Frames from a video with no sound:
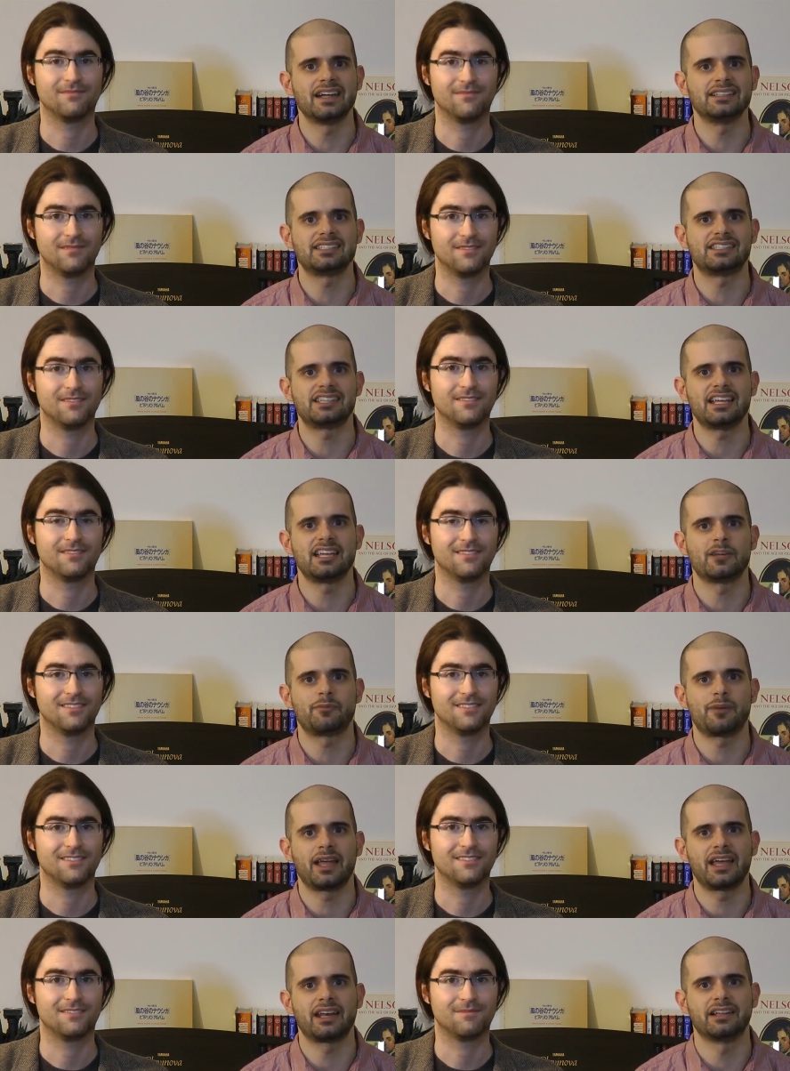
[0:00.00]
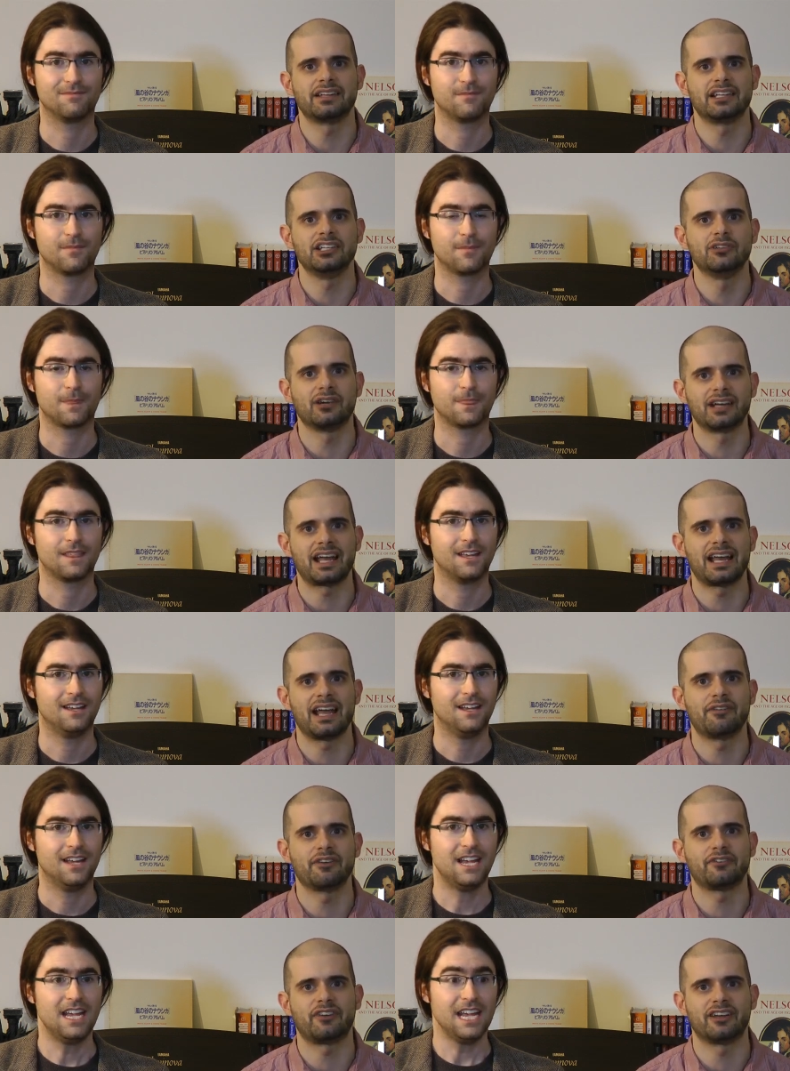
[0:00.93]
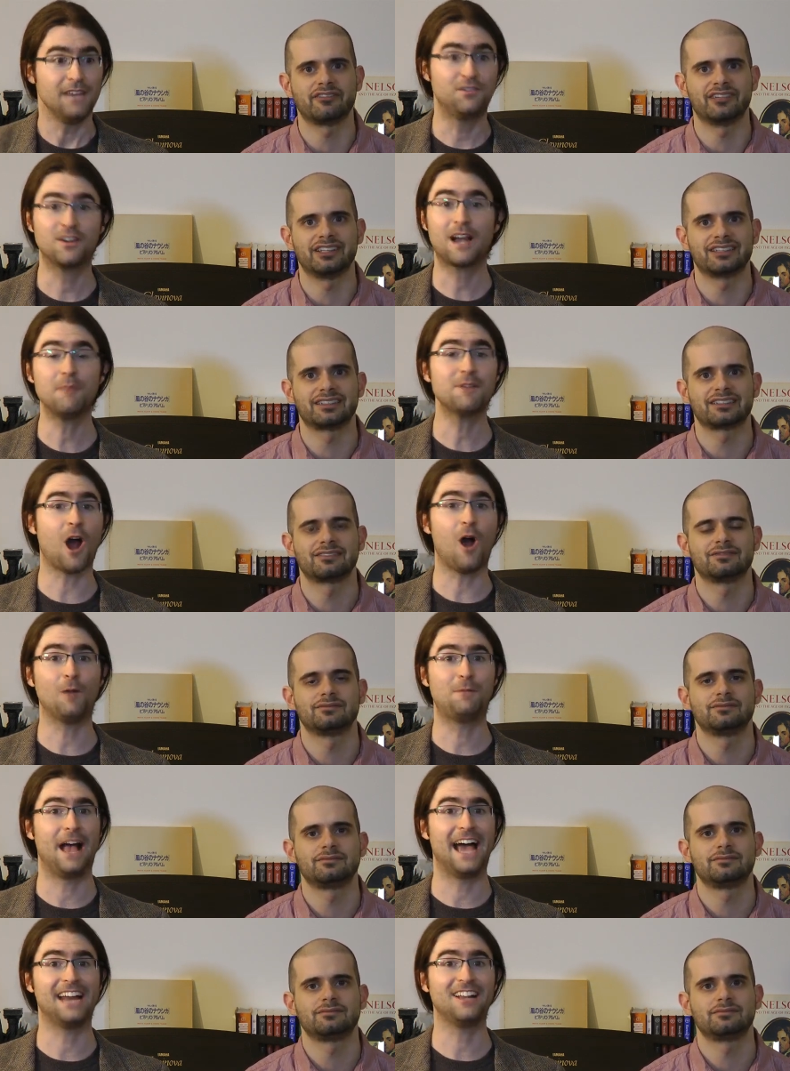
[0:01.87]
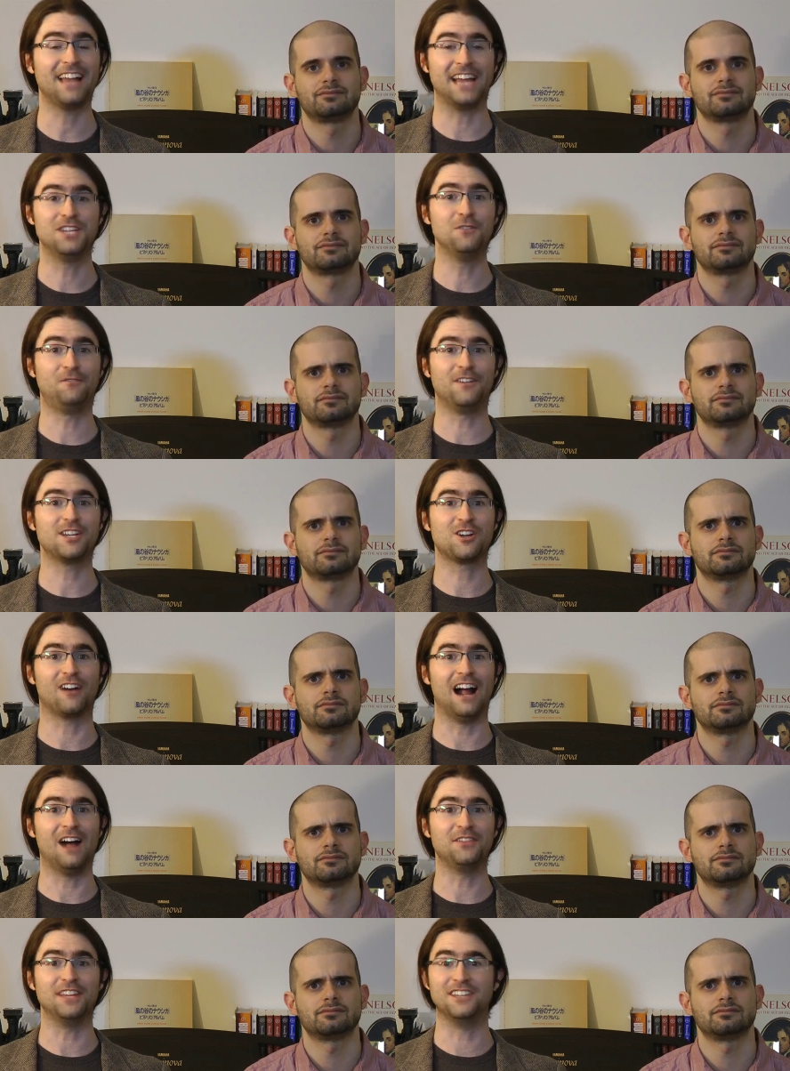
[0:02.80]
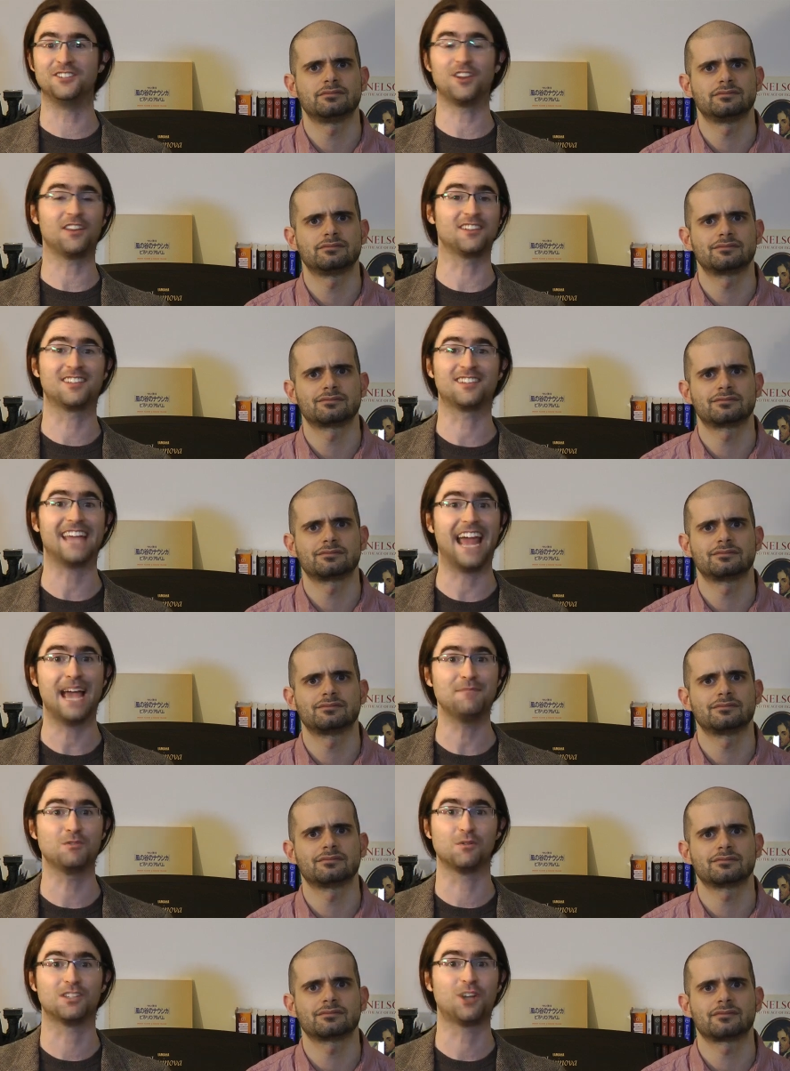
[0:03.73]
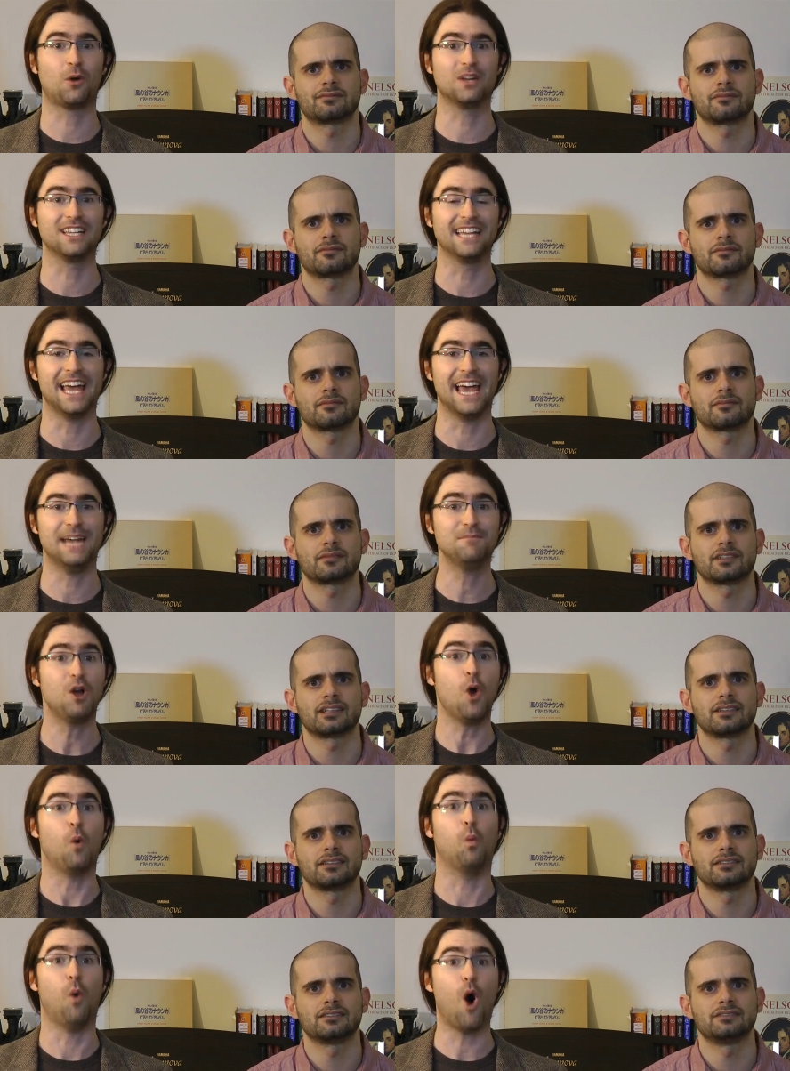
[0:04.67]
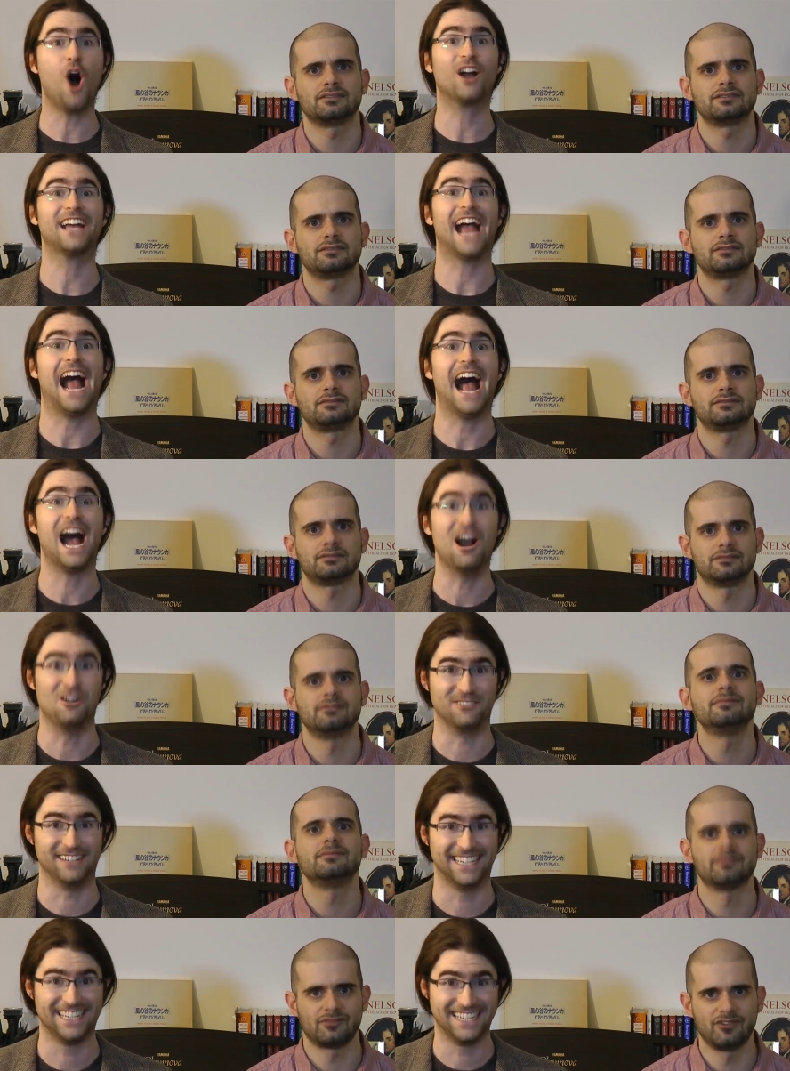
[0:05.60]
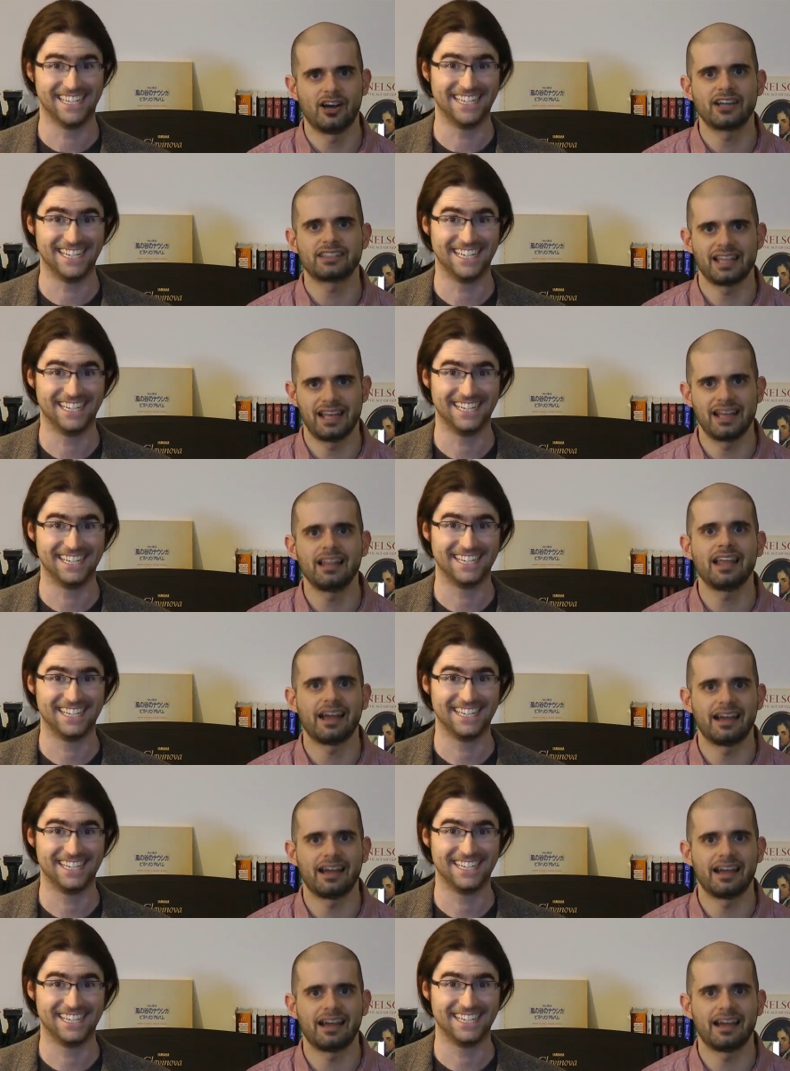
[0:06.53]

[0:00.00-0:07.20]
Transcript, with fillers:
Speaker 1: right, to sit in a panel that you are not having fun If with. you come to our
Speaker 2: panel and you figure out that it's just a scam and we're totally lame, walk
Speaker 1: out. Walk the hell